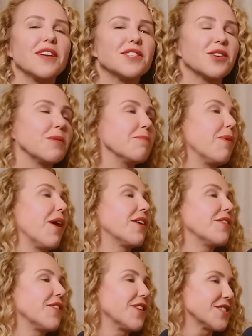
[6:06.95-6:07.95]
a certain
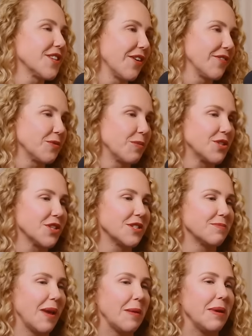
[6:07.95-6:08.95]
part of ourselves which yeah.
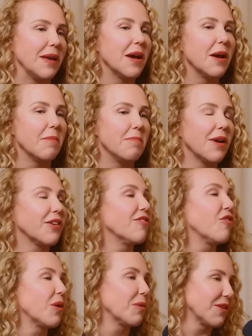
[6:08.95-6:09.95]
is maybe better
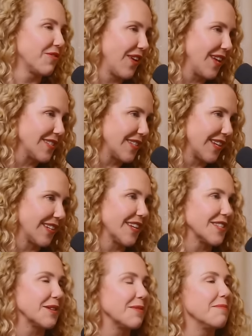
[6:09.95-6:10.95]
forward facing. Well,
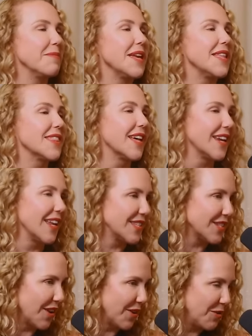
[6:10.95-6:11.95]
Doesn't do mean feel, that
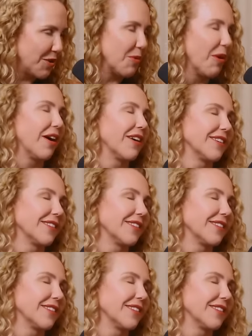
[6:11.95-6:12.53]
it's not who you are.